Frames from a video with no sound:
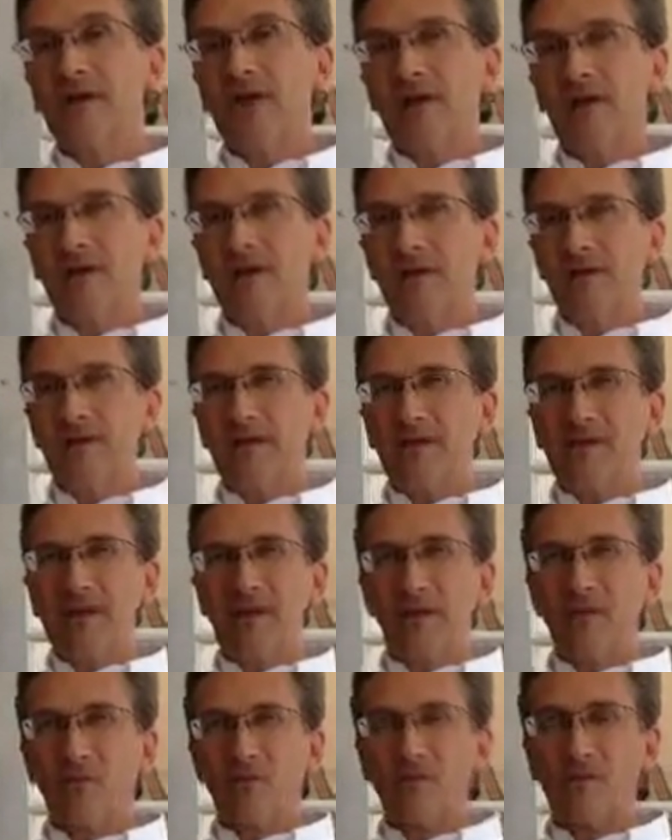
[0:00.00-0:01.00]
a little bit
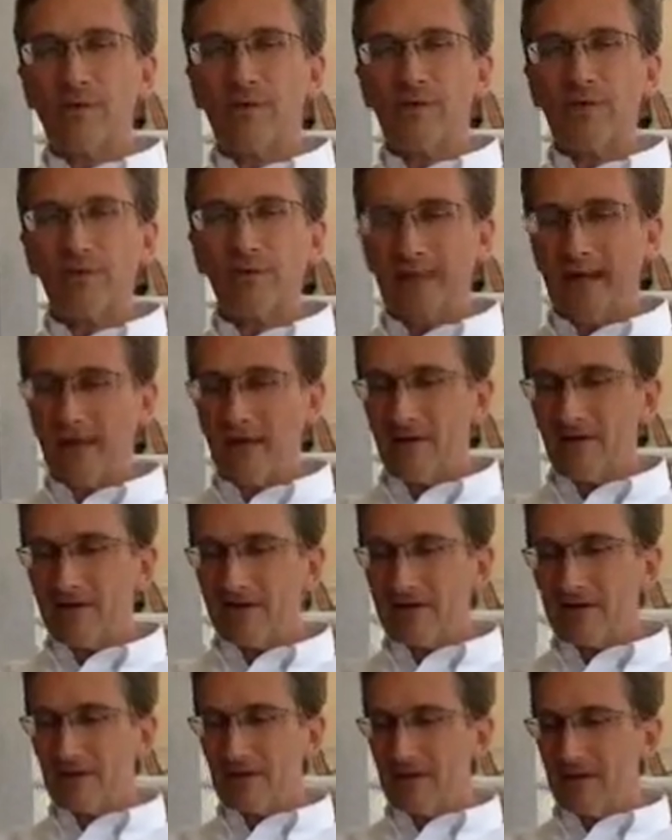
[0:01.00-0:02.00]
later when we come
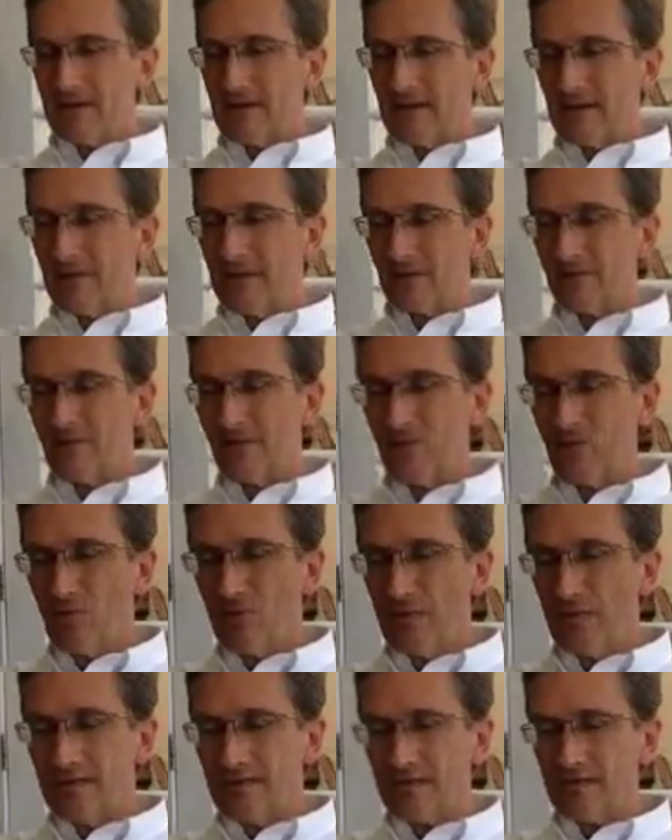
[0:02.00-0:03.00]
down a few
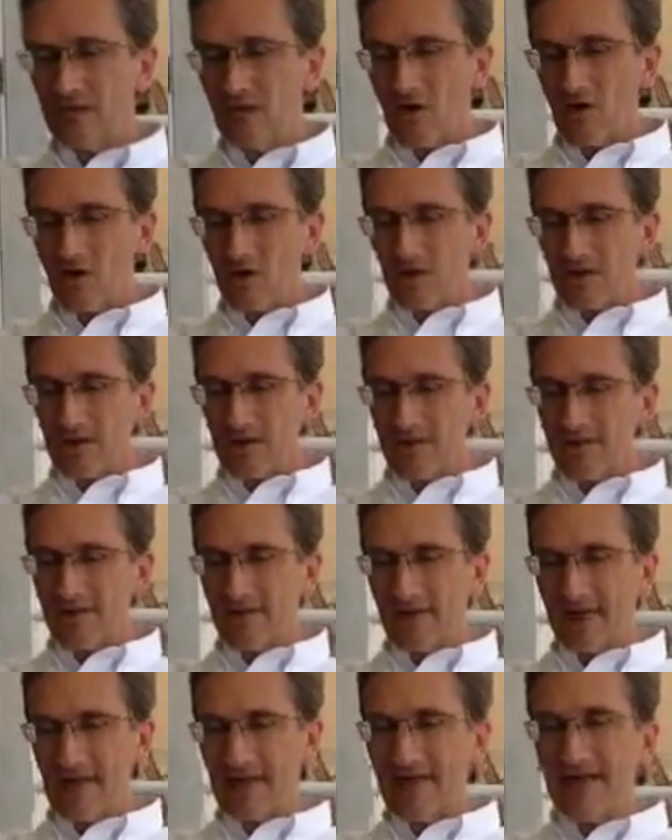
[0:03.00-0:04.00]
weeks and are looking at
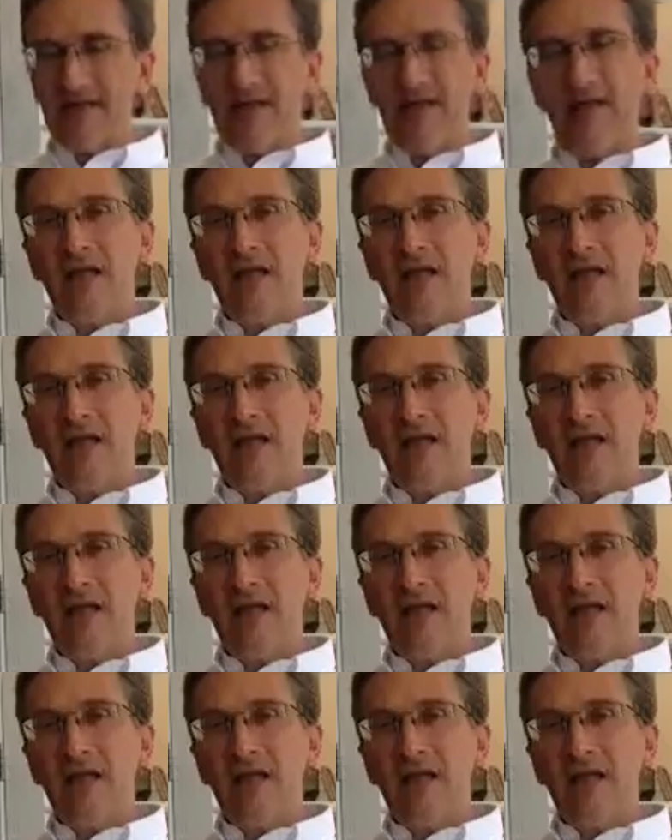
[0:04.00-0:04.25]
that.